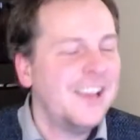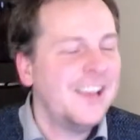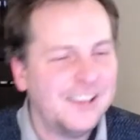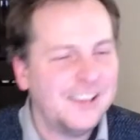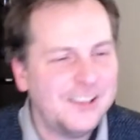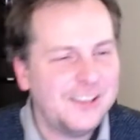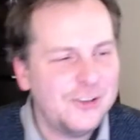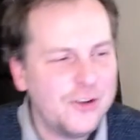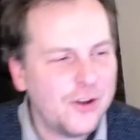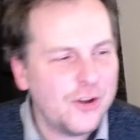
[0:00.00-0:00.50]

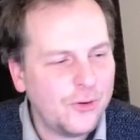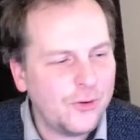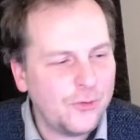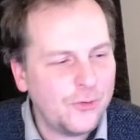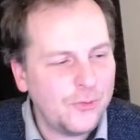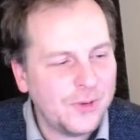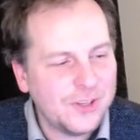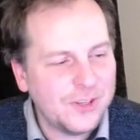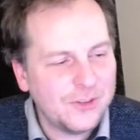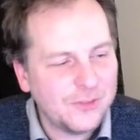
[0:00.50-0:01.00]
You know,
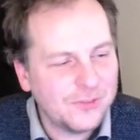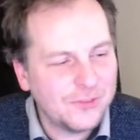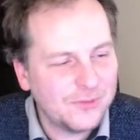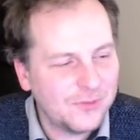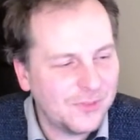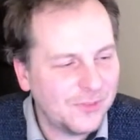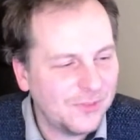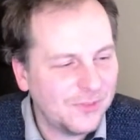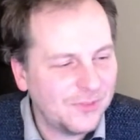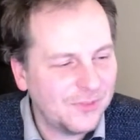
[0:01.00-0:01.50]
when you
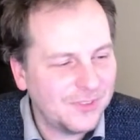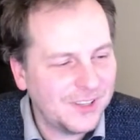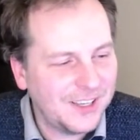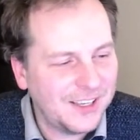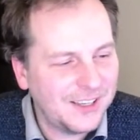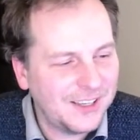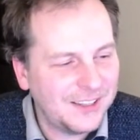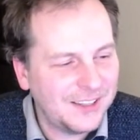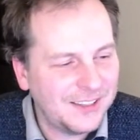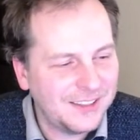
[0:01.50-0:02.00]

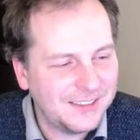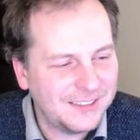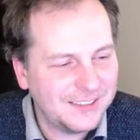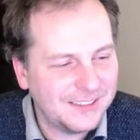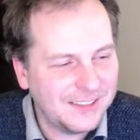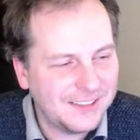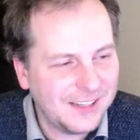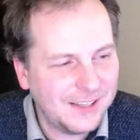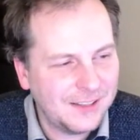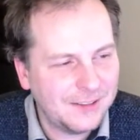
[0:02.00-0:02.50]

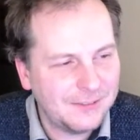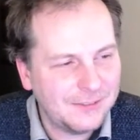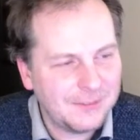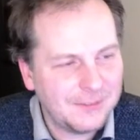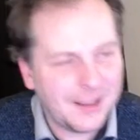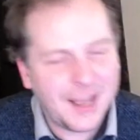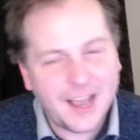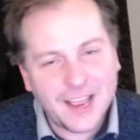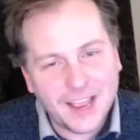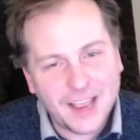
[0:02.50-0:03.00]
yeah,
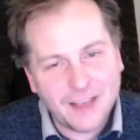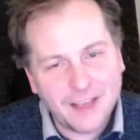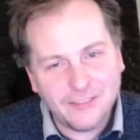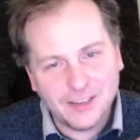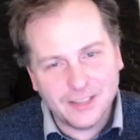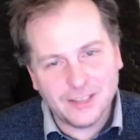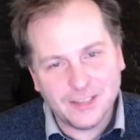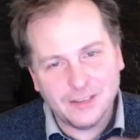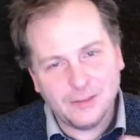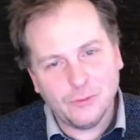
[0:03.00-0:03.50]
I have
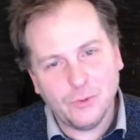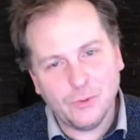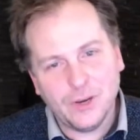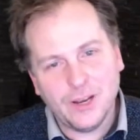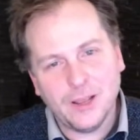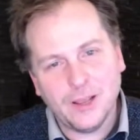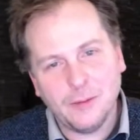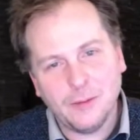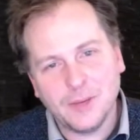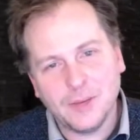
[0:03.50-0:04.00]
it when
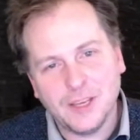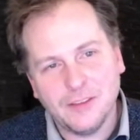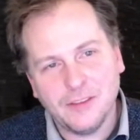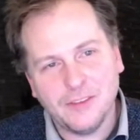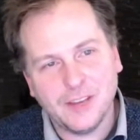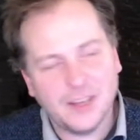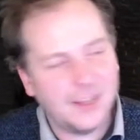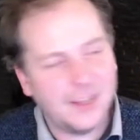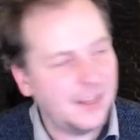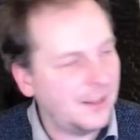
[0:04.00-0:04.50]
I'm
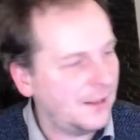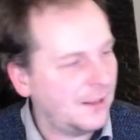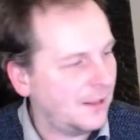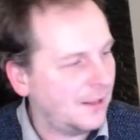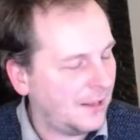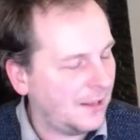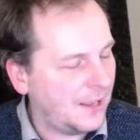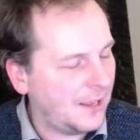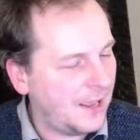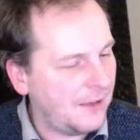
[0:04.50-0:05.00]
giving
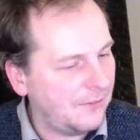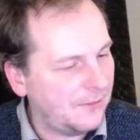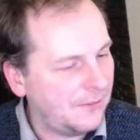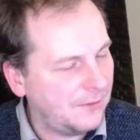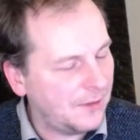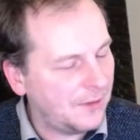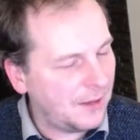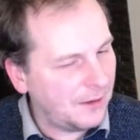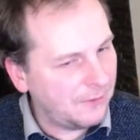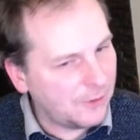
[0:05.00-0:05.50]

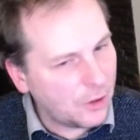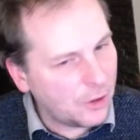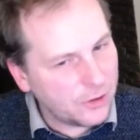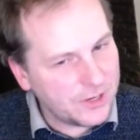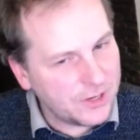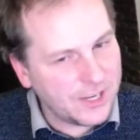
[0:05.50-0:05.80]
I've gotten